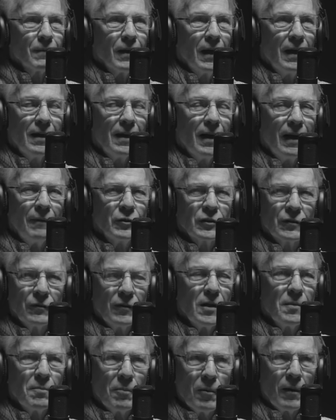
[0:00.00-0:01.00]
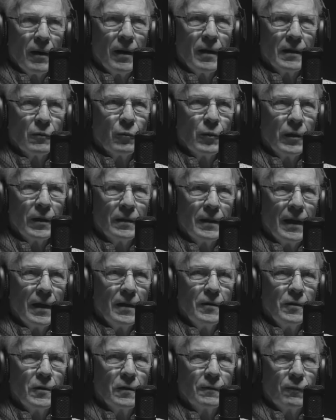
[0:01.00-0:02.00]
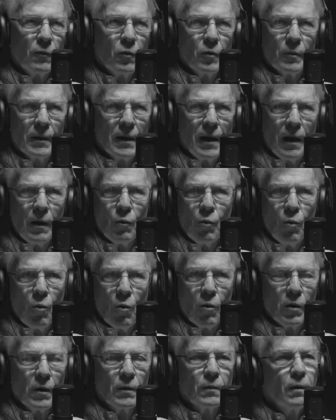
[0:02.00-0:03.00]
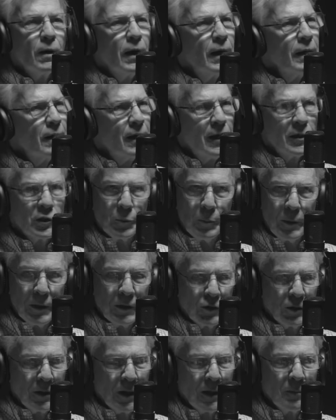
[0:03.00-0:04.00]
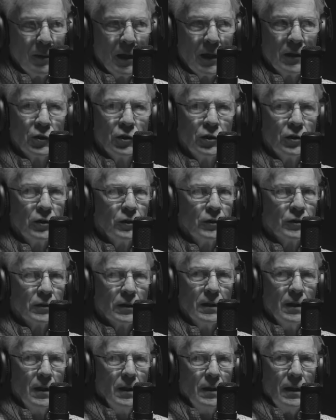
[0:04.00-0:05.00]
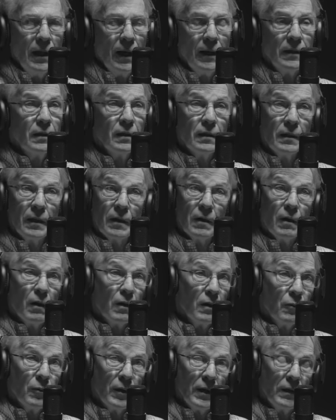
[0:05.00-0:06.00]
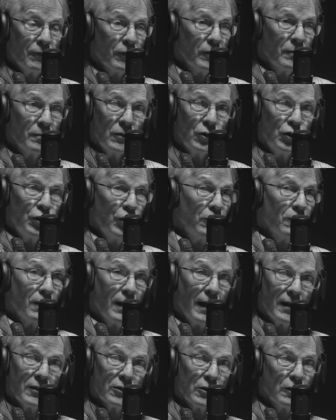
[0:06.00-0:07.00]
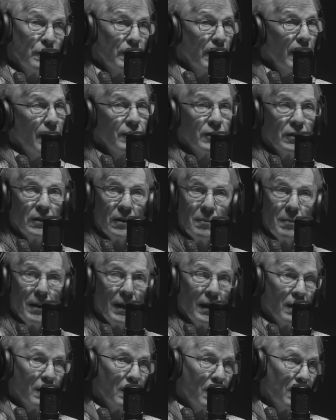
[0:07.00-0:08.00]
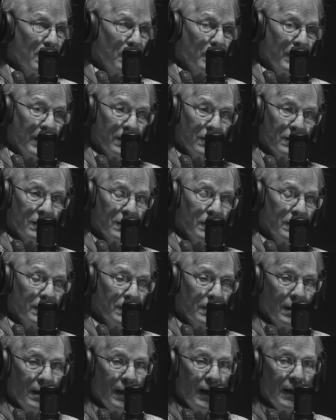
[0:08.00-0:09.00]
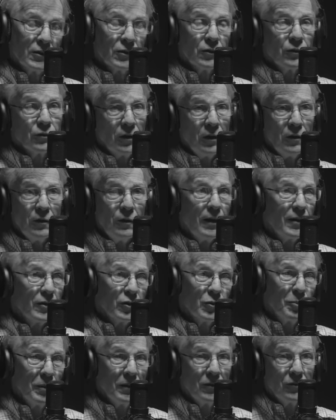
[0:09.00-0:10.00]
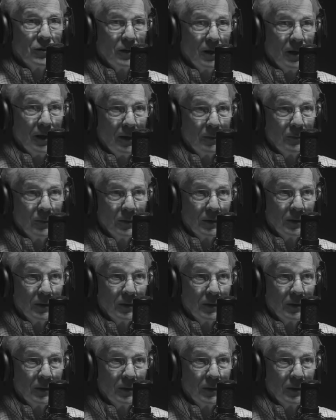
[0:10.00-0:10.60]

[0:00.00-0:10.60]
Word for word: I was very proud to wear that uniform, and I wore it right, and I spit shone my shoes. I did that all the way from junior high school when I was in the band all the way through high school. So I knew how to spit shine.